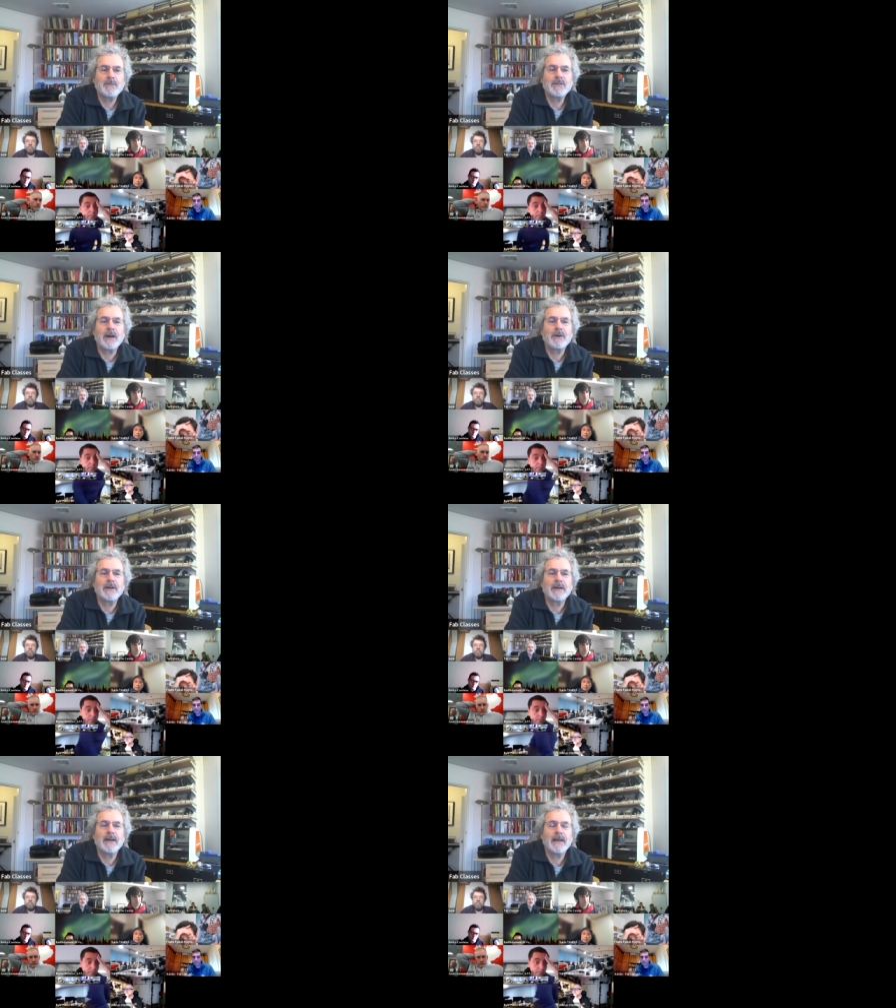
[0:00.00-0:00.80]

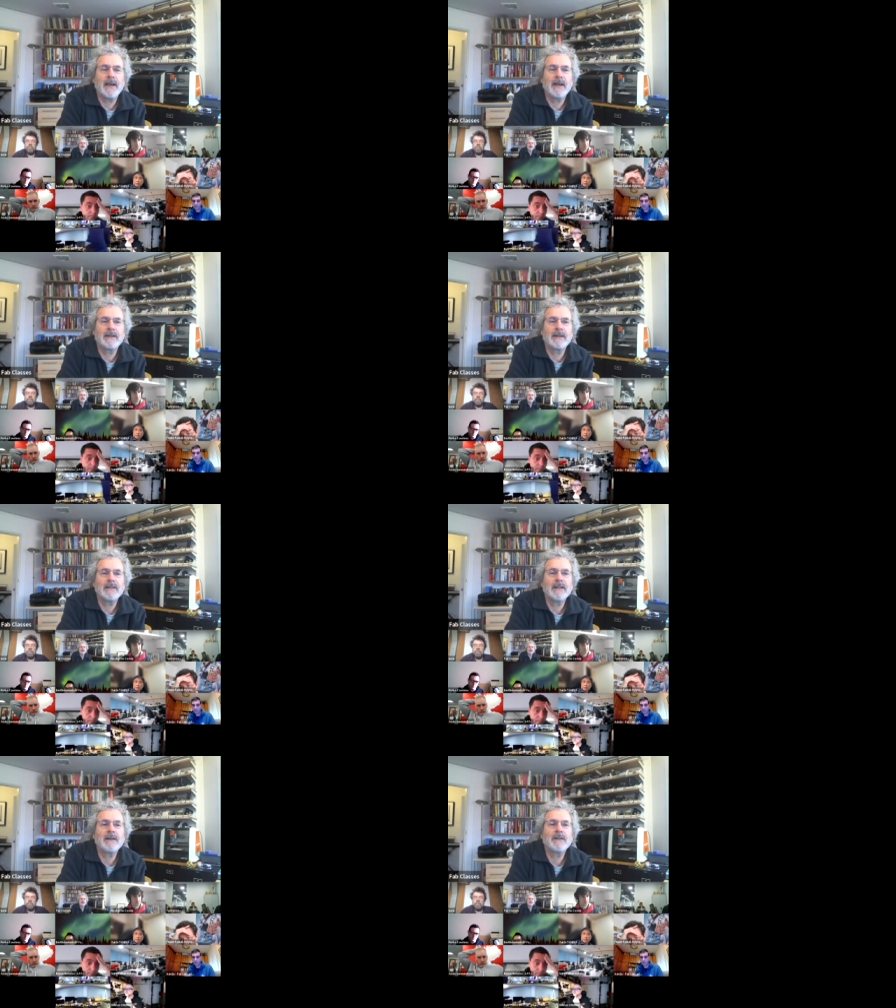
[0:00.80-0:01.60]
soldering, and a
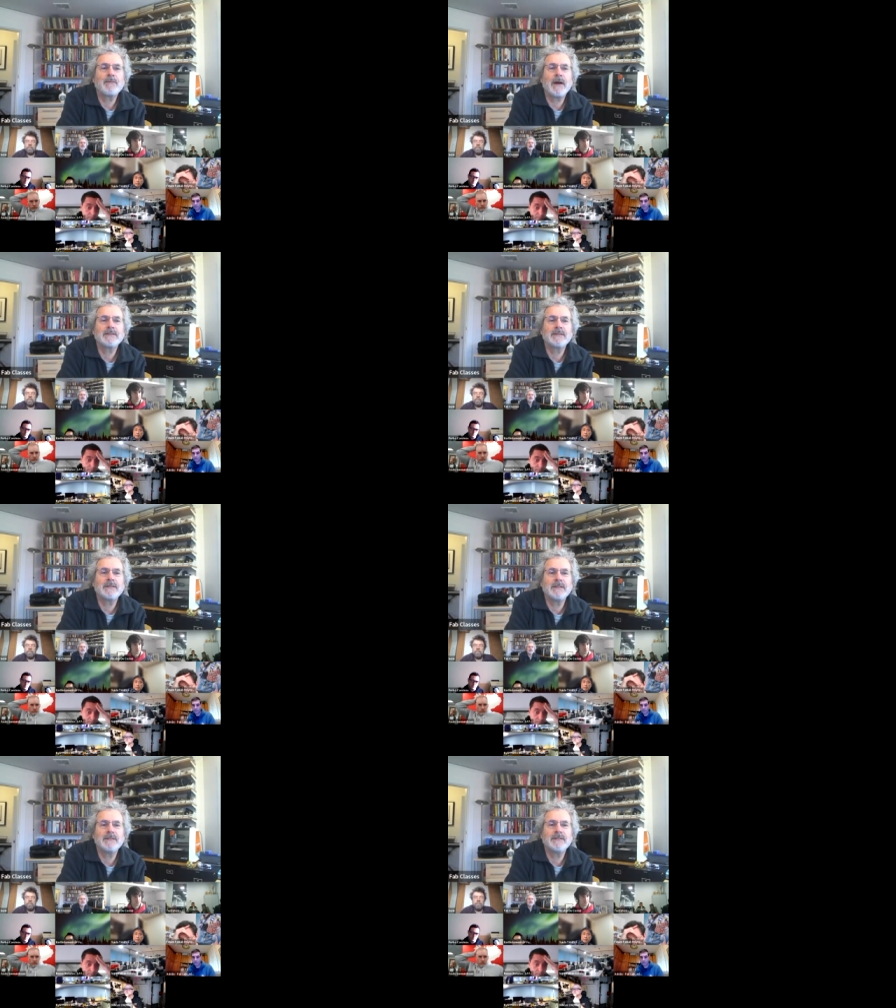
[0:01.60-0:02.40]
lot of the
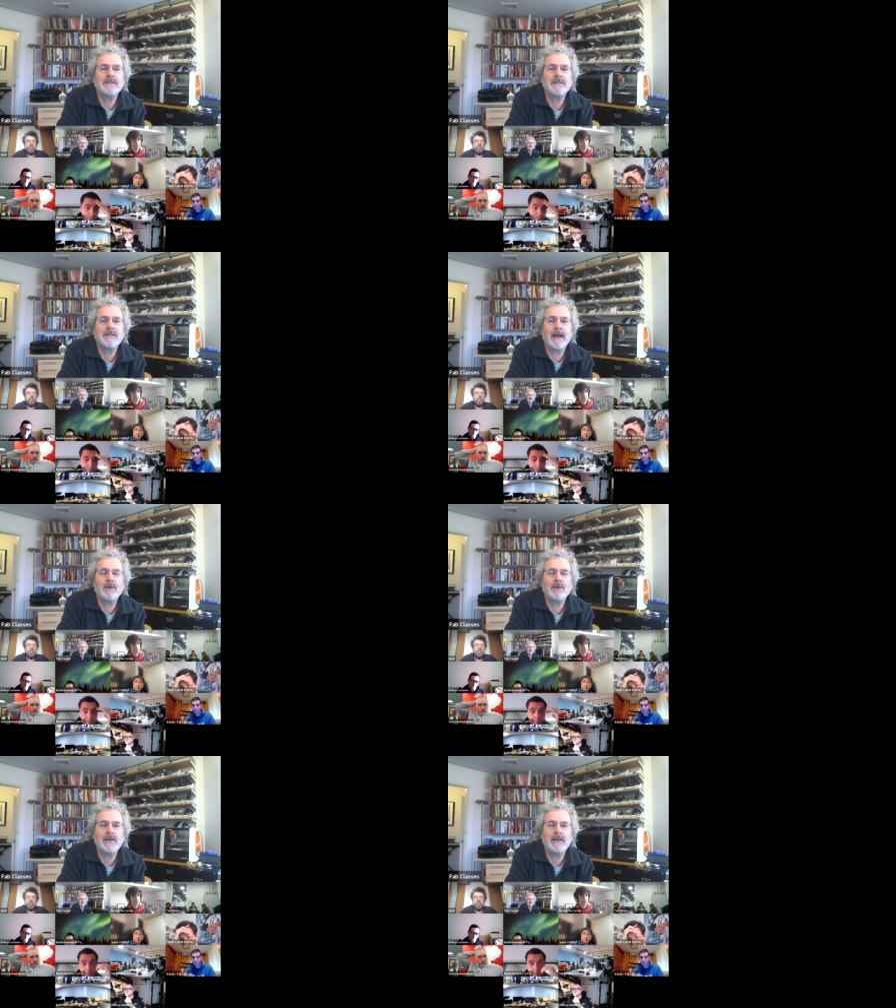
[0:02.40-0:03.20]
processes
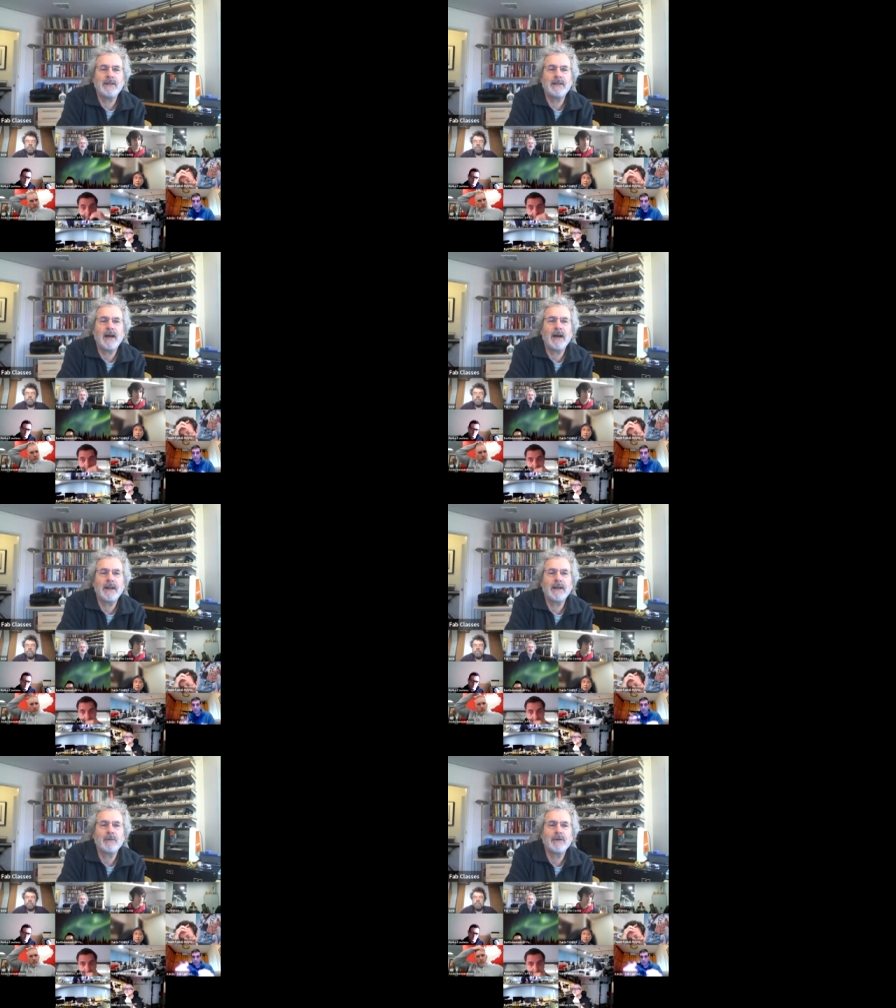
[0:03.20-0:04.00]
now need
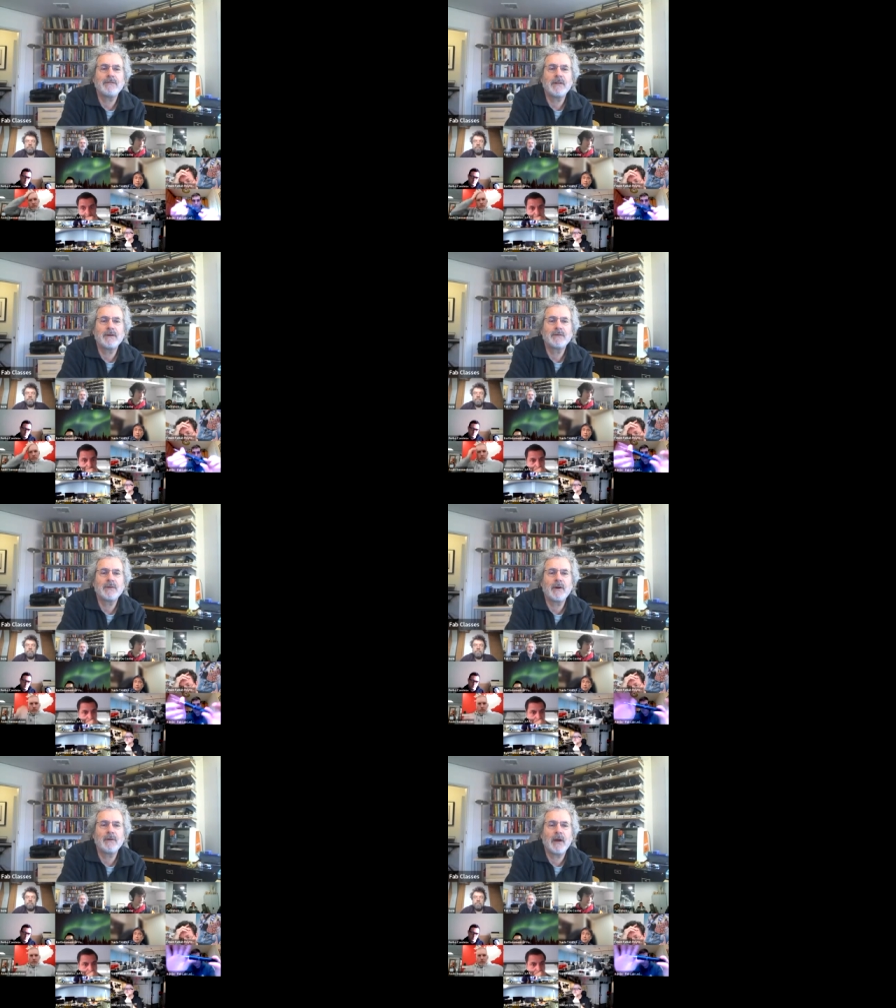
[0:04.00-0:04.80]
hot air reflow.
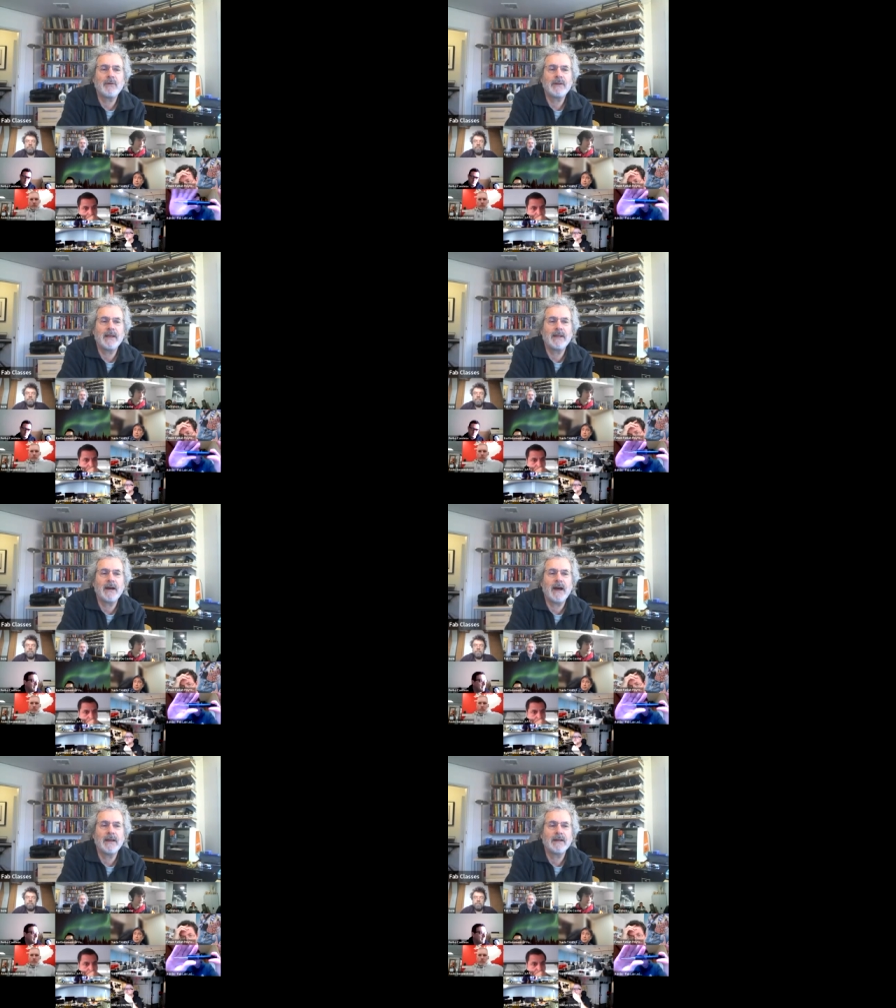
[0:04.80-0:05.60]
So I would get
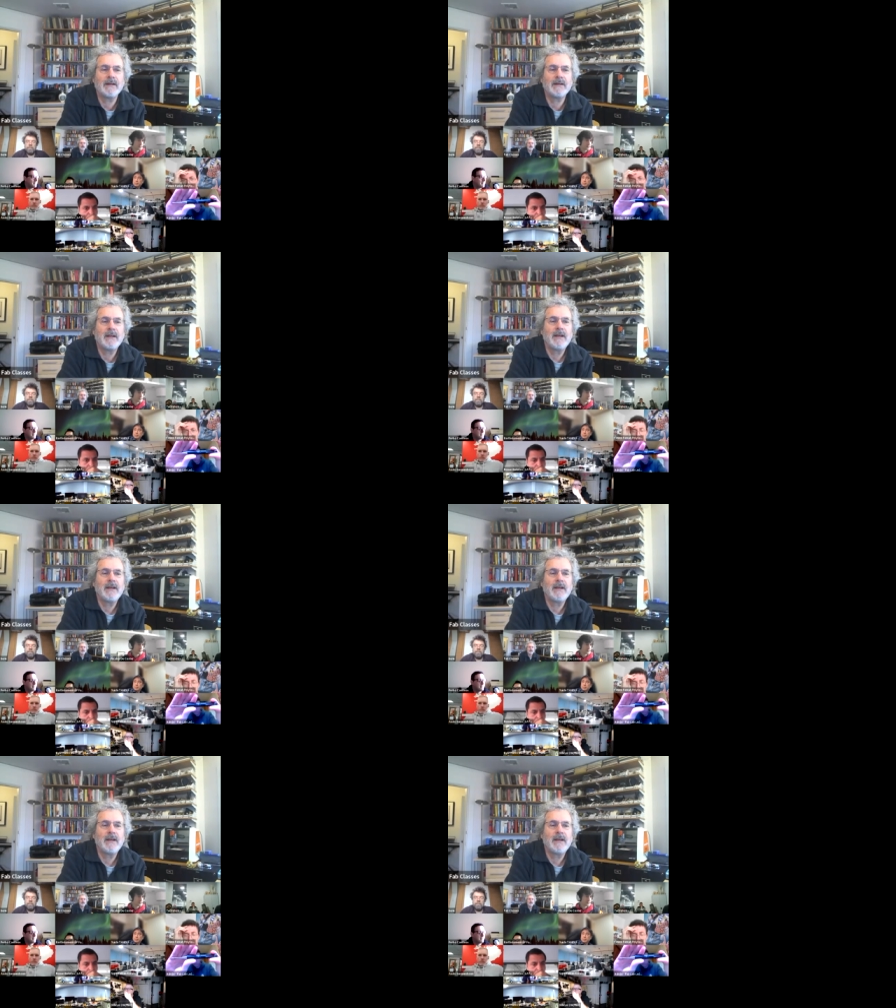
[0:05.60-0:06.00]
a hot air